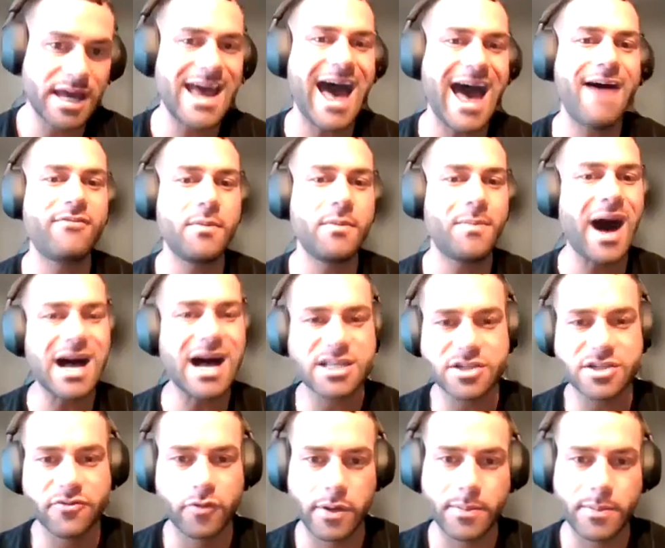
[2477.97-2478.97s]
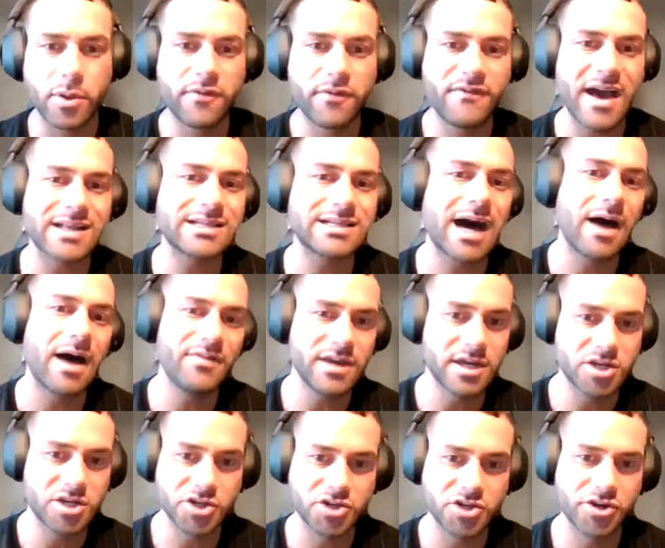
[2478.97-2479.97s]
and have a positive ripple effect on
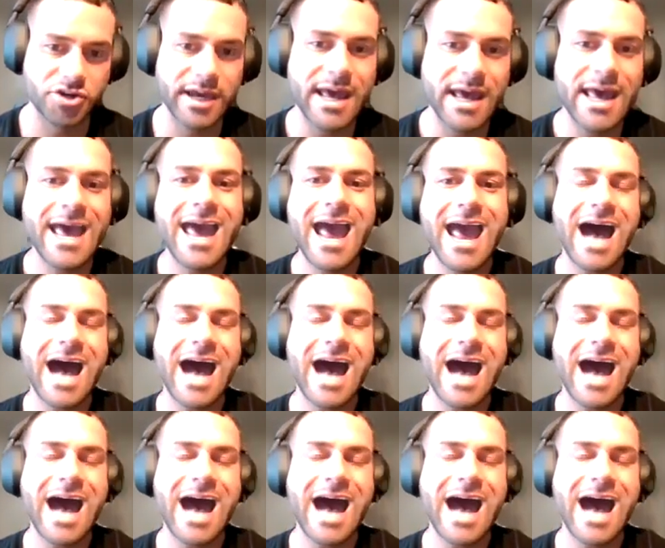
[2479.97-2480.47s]
the industry.